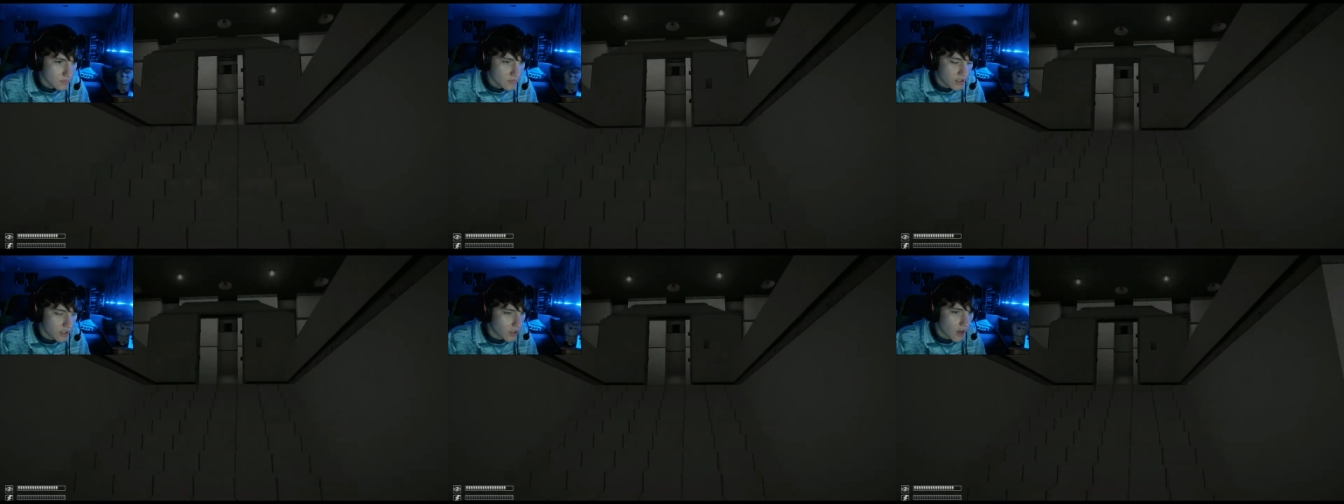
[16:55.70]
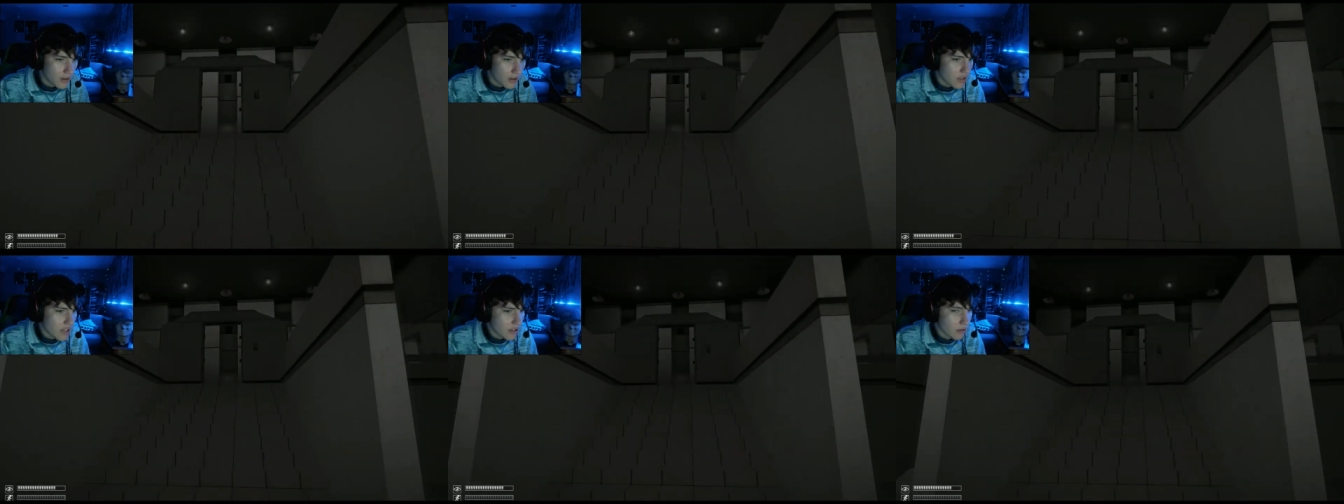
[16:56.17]
You know, I don't
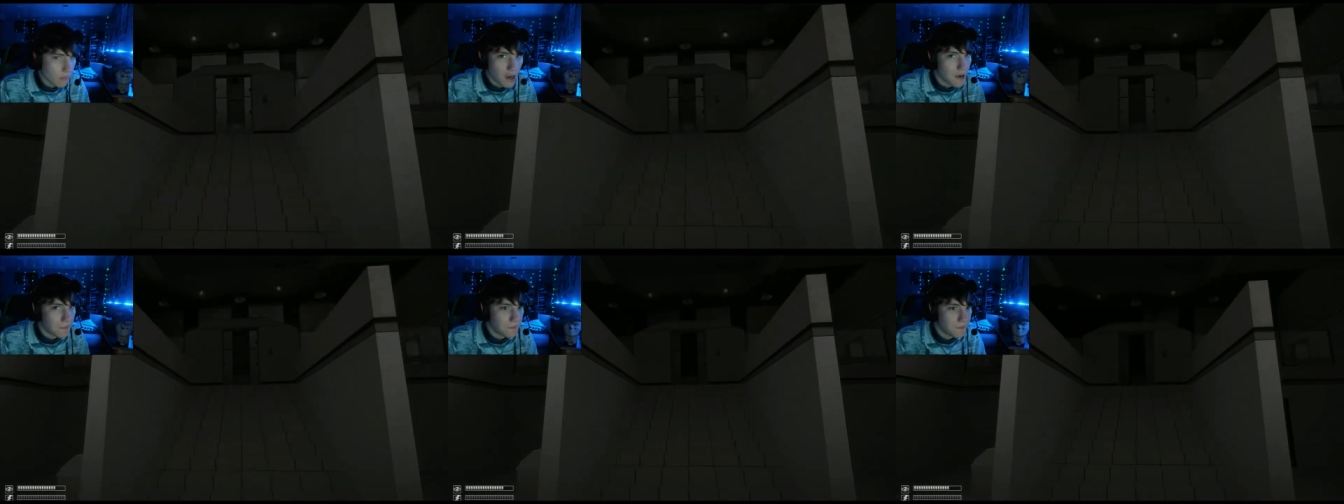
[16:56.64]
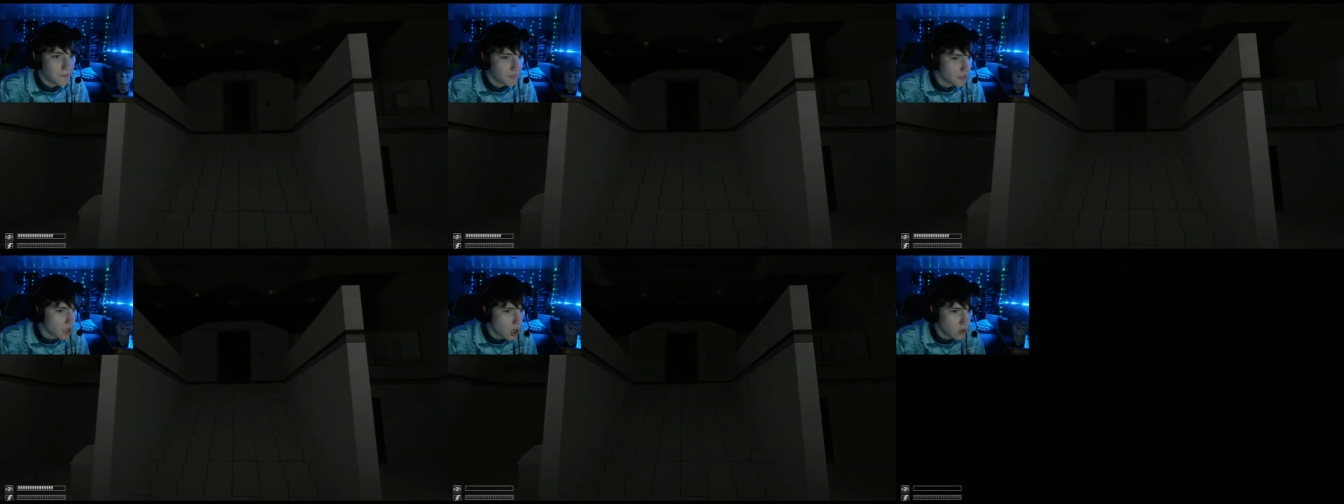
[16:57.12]
like it rough.
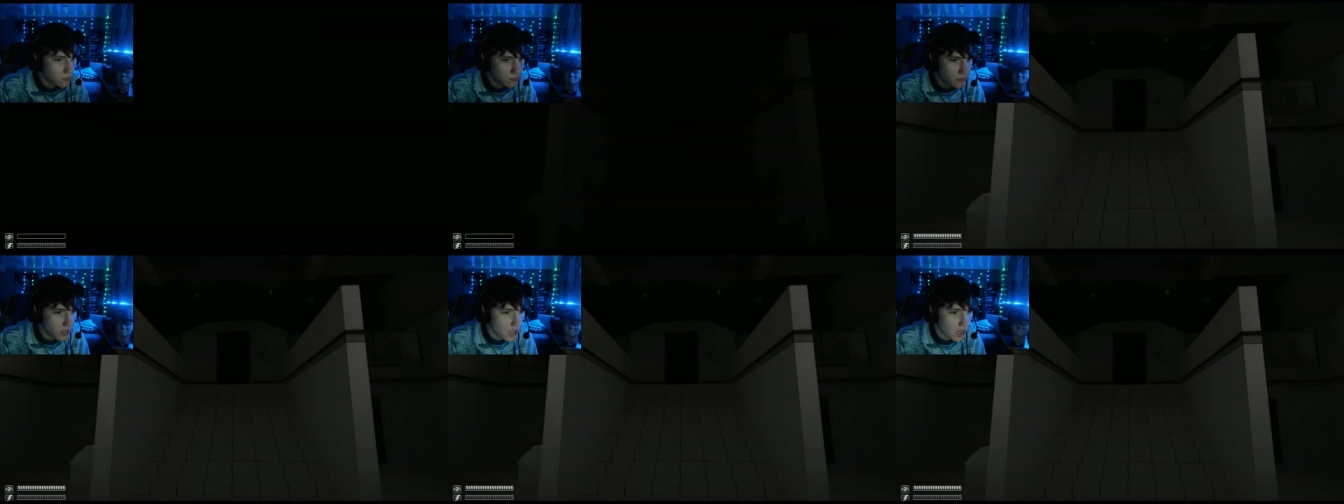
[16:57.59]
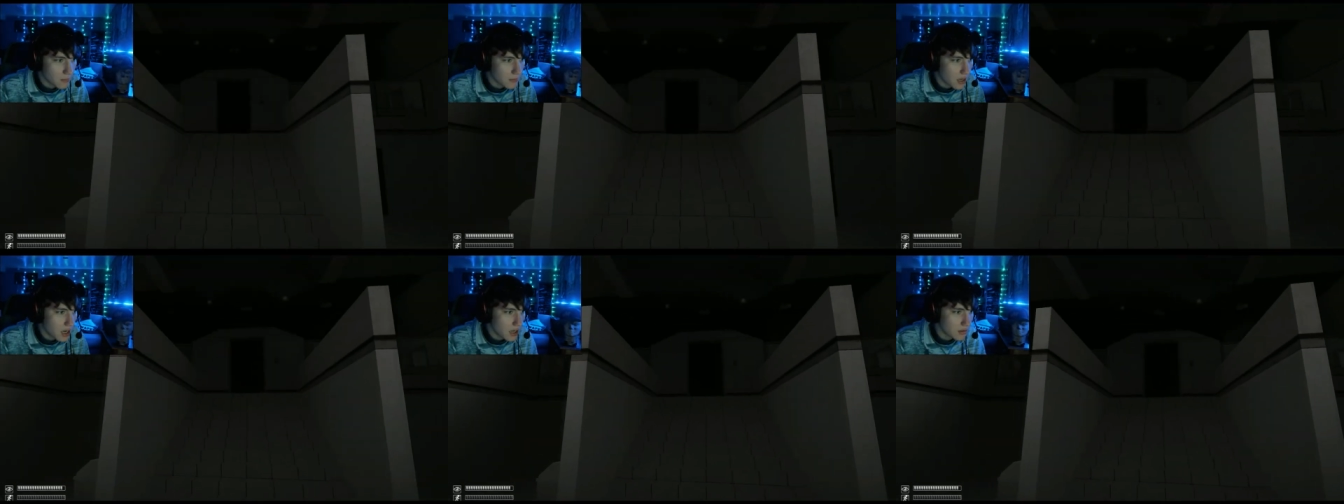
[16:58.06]
Nope, I'm
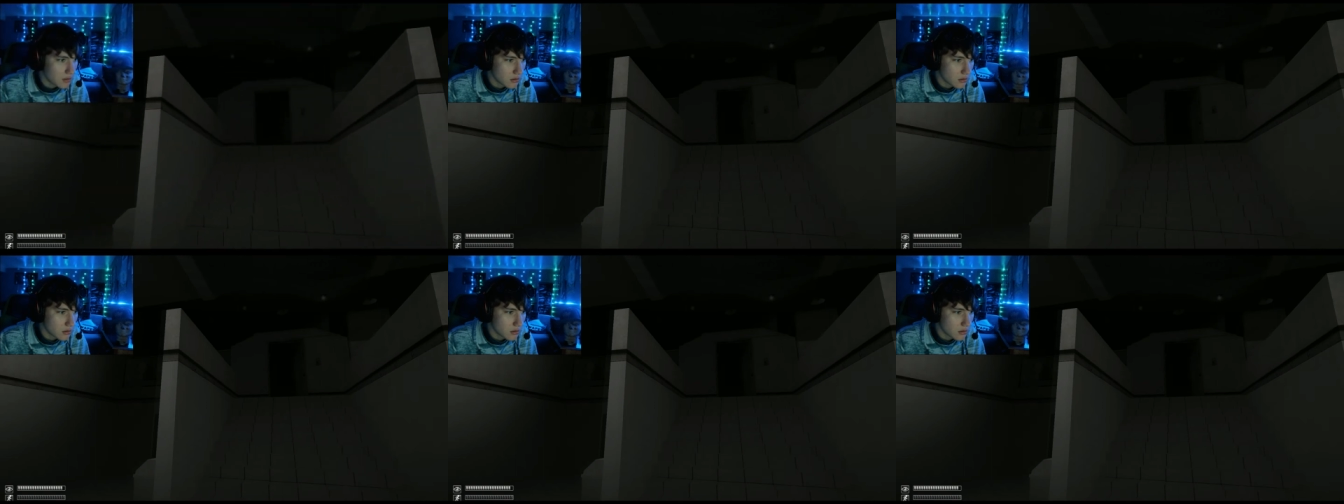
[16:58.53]
not.